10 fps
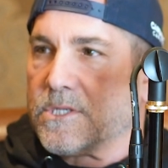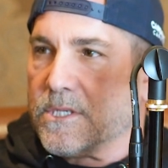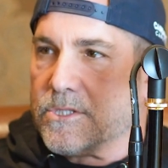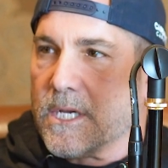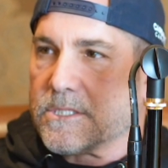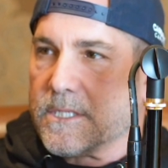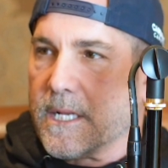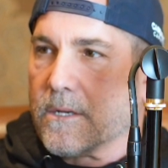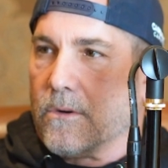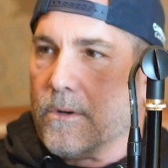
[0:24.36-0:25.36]

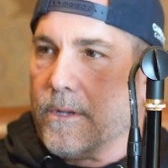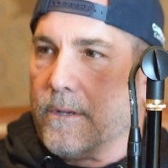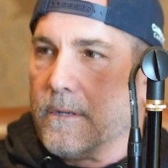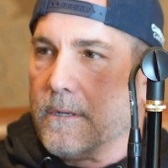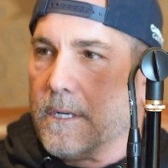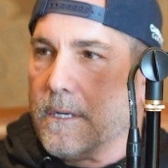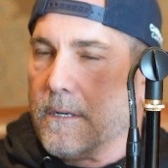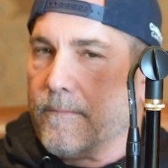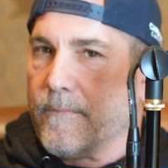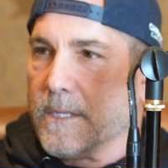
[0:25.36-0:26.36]
suggested I go
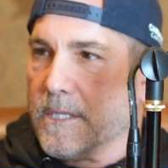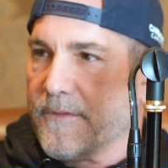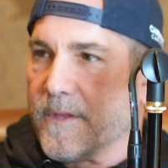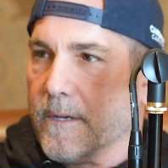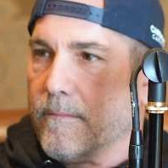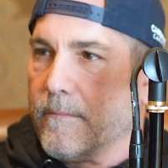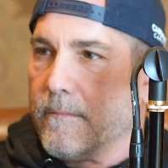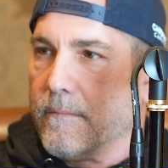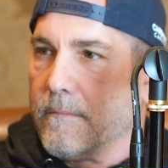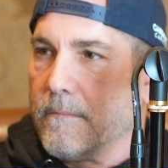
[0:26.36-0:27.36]
on
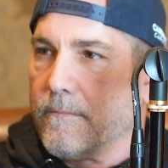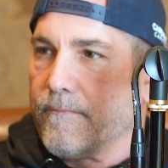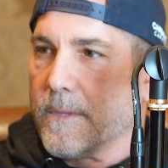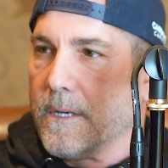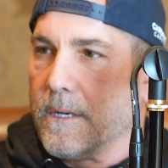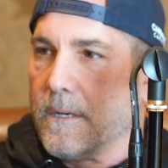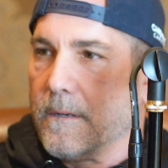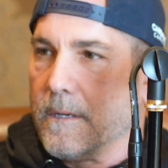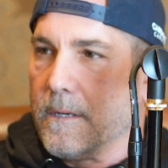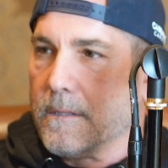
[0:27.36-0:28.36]
lithium,
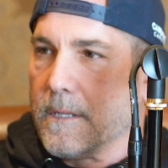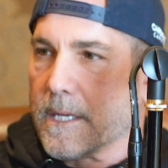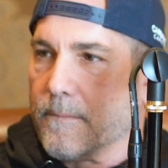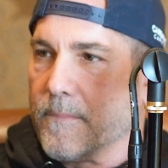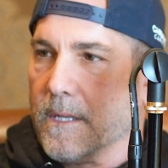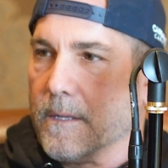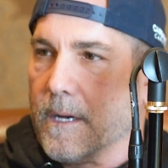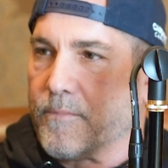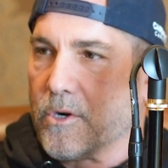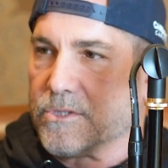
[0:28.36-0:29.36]
like
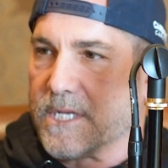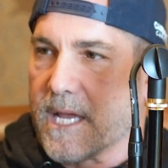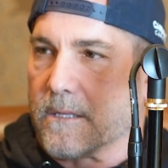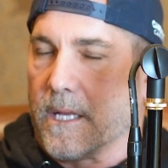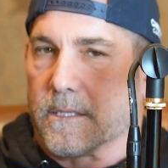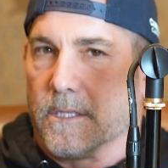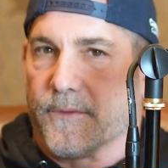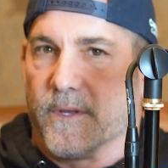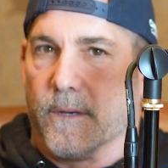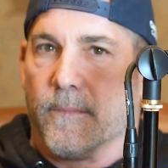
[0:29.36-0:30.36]
a Prozac-like
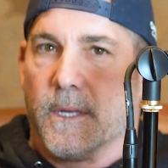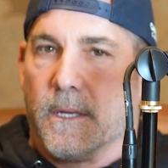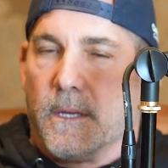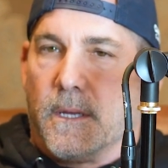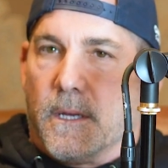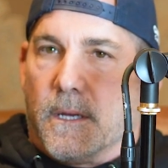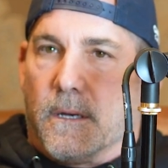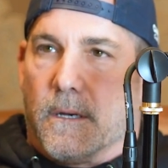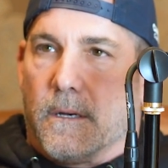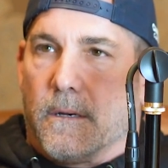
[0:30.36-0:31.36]
lithium,
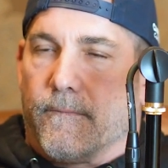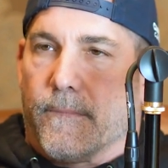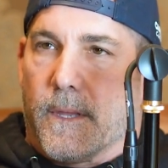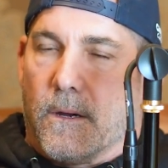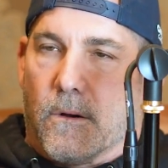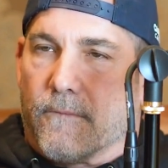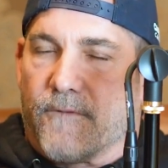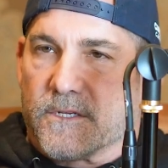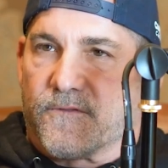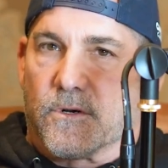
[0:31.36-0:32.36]

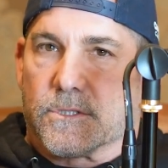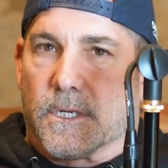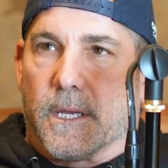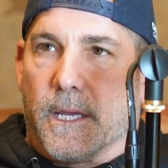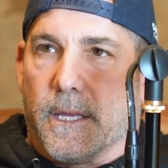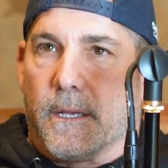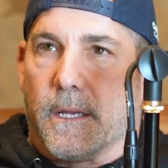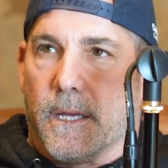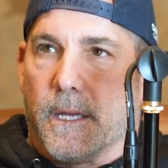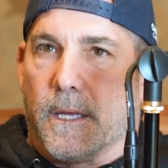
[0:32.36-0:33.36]
or vice versa.
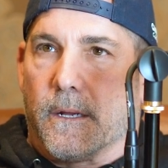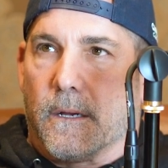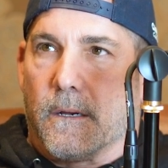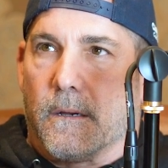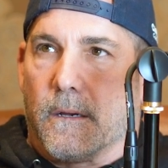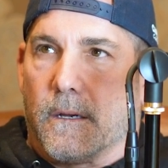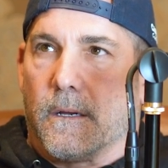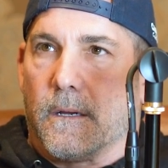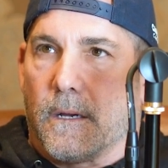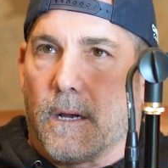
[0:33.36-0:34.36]
And
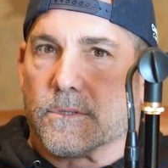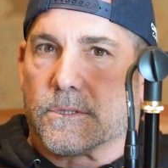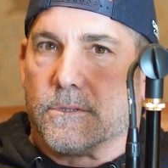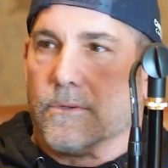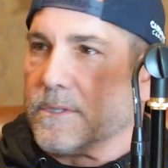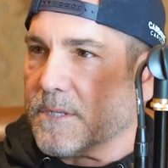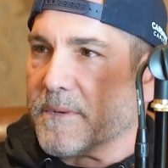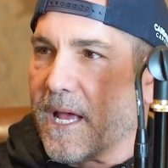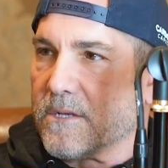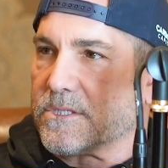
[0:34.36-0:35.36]
I was doing
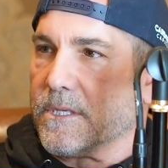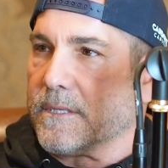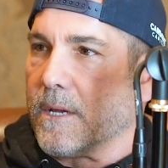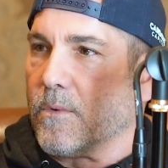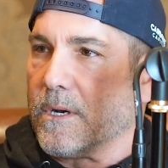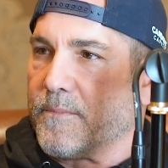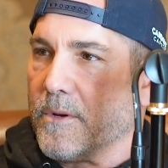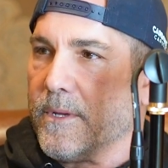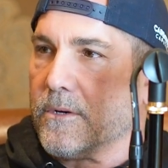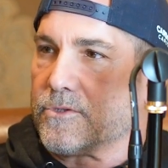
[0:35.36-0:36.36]
some counseling. They wanted to
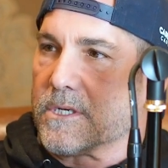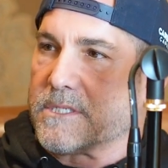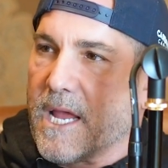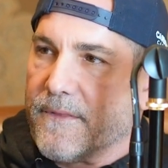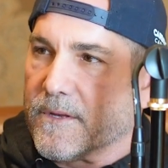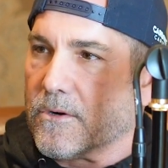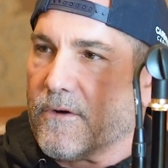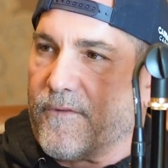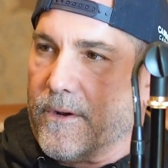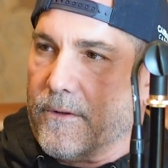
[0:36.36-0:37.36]
put me on drugs and the
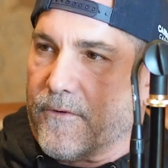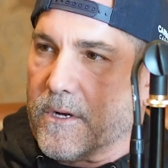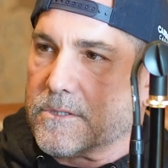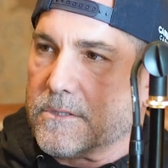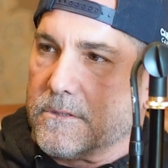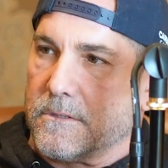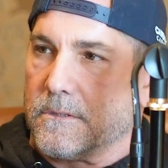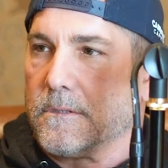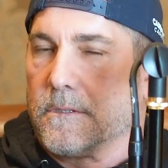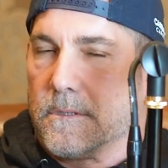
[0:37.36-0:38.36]
girlfriend on drugs.
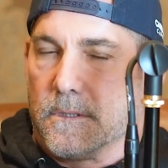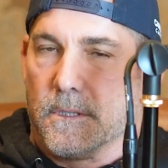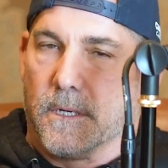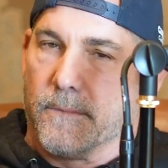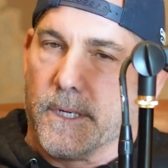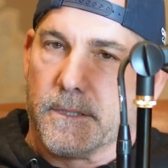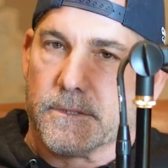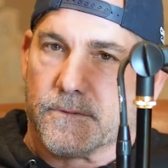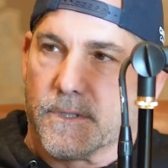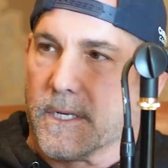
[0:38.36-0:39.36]
And I'm
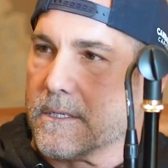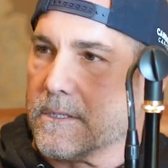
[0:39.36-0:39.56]
like, this is